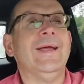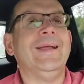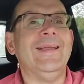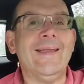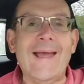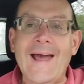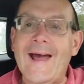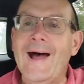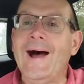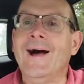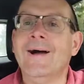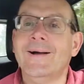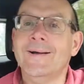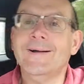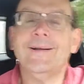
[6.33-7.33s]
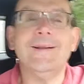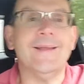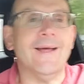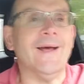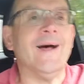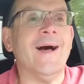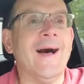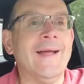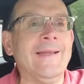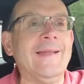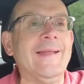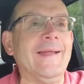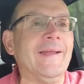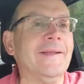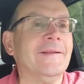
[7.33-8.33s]
Yeah. Yeah, I
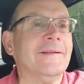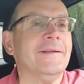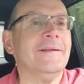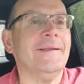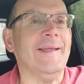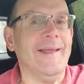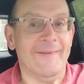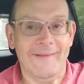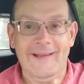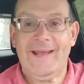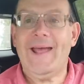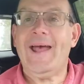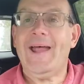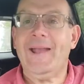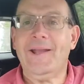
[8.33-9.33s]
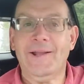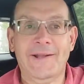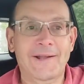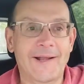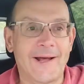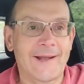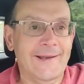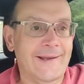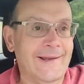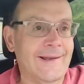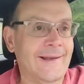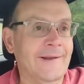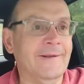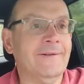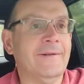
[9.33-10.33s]
did. In the end, I
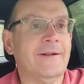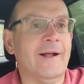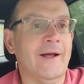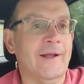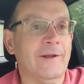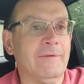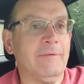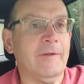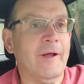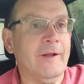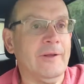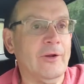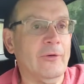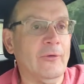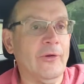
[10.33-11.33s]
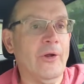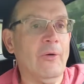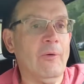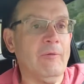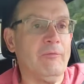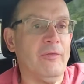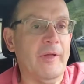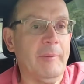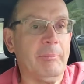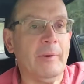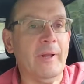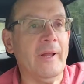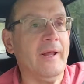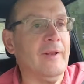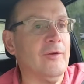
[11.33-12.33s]
did. I don't know if they
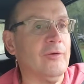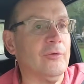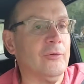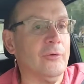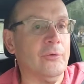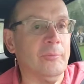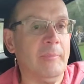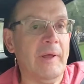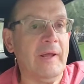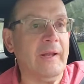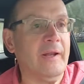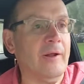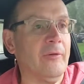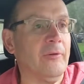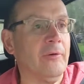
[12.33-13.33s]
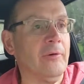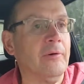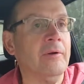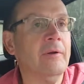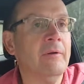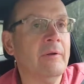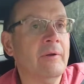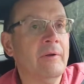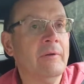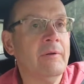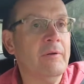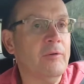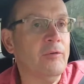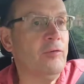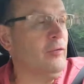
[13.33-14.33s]
plan to make another
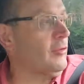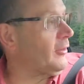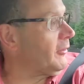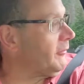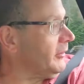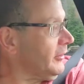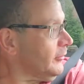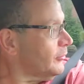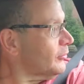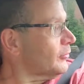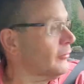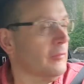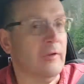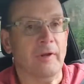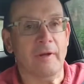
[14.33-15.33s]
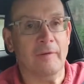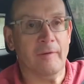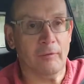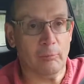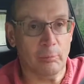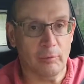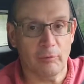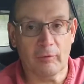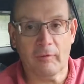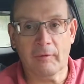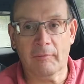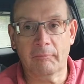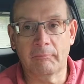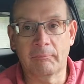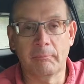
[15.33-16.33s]
series, and this was
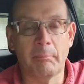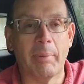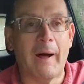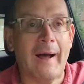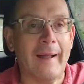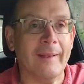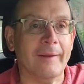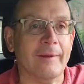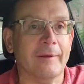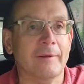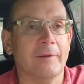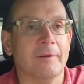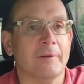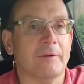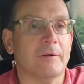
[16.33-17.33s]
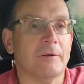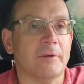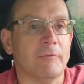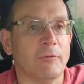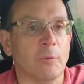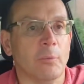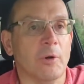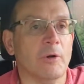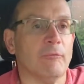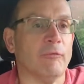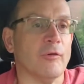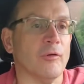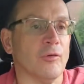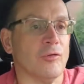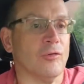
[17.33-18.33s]
a pilot, if you will,
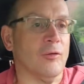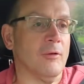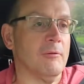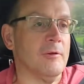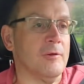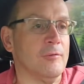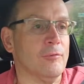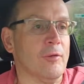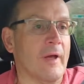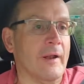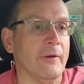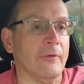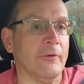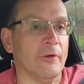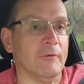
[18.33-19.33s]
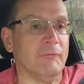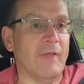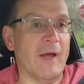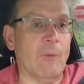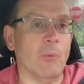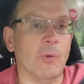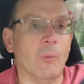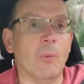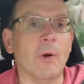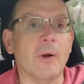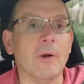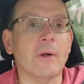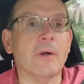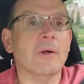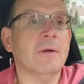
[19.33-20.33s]
for the series. I don't know if that will
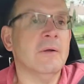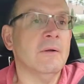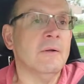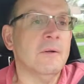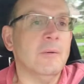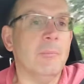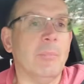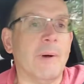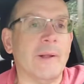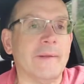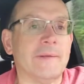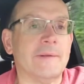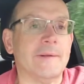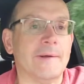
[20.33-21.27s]
work, but